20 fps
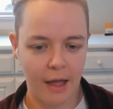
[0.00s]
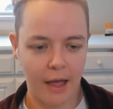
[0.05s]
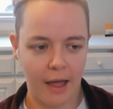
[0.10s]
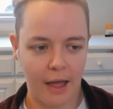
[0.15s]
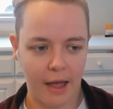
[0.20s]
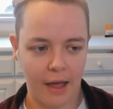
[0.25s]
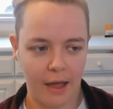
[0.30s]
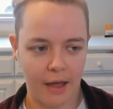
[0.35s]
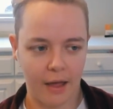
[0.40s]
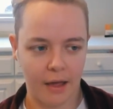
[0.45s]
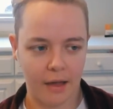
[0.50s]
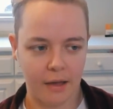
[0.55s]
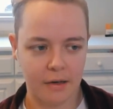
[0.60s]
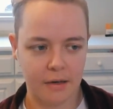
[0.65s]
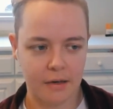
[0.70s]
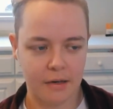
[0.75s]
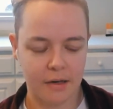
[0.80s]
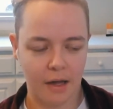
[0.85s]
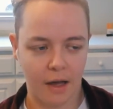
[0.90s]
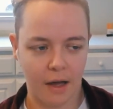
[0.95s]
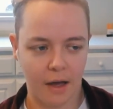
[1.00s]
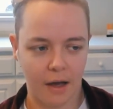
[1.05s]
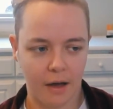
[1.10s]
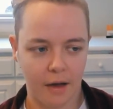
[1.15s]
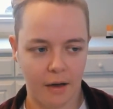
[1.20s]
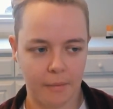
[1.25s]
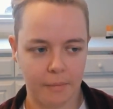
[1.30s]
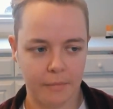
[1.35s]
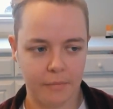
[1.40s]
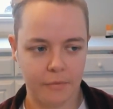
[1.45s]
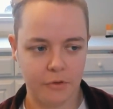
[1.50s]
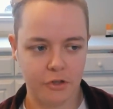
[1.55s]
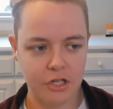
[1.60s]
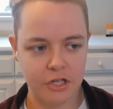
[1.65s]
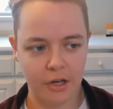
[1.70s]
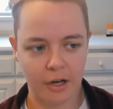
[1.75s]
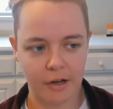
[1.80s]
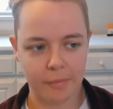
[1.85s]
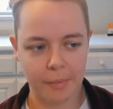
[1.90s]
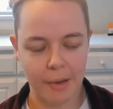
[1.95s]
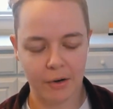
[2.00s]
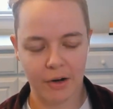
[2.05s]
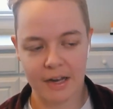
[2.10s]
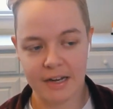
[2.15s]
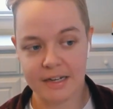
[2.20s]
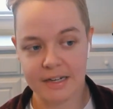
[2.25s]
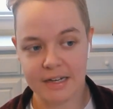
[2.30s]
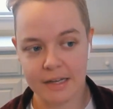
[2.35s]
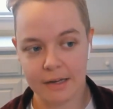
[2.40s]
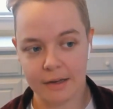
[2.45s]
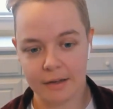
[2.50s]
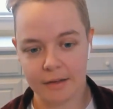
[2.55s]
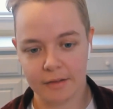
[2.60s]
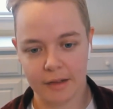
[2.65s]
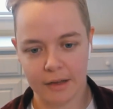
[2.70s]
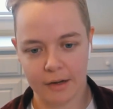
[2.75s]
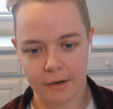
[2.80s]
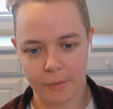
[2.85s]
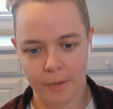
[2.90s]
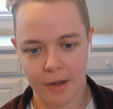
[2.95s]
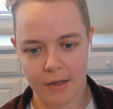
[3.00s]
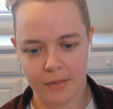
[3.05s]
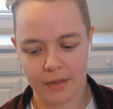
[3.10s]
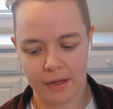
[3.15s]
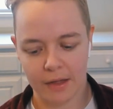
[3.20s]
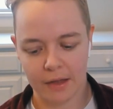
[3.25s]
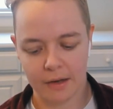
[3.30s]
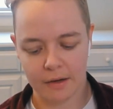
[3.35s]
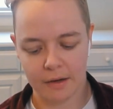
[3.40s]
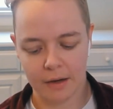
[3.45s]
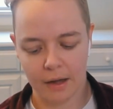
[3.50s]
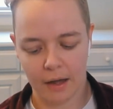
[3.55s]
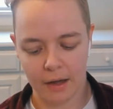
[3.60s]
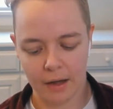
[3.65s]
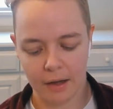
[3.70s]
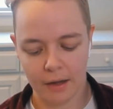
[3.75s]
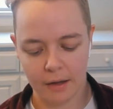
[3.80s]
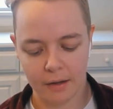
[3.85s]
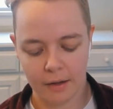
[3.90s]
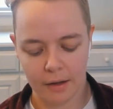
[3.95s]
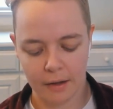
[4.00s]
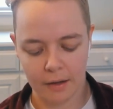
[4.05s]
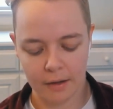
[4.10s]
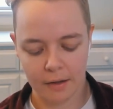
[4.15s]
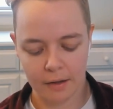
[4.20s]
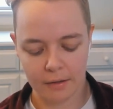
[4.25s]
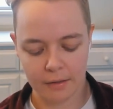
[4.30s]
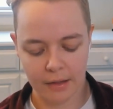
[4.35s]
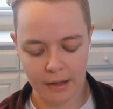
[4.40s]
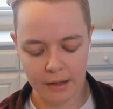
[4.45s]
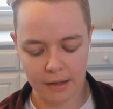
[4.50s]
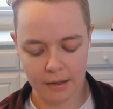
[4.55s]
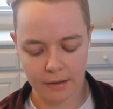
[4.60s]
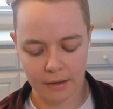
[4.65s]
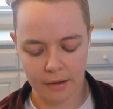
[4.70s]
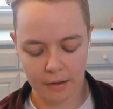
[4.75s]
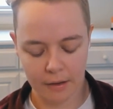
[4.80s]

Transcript: and um, she talks about ideas in a way that, uh, like,